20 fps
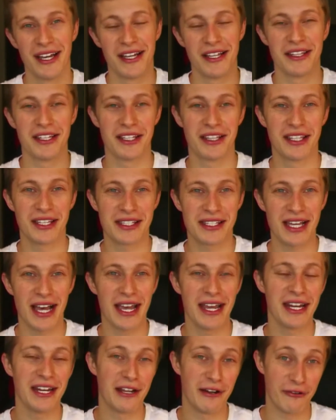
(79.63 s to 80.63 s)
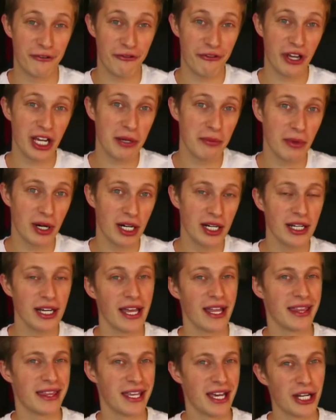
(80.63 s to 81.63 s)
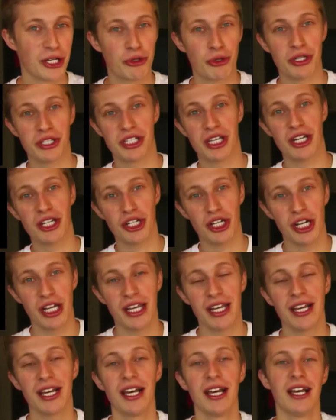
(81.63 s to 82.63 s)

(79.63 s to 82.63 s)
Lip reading: the design in Figma and then transitioning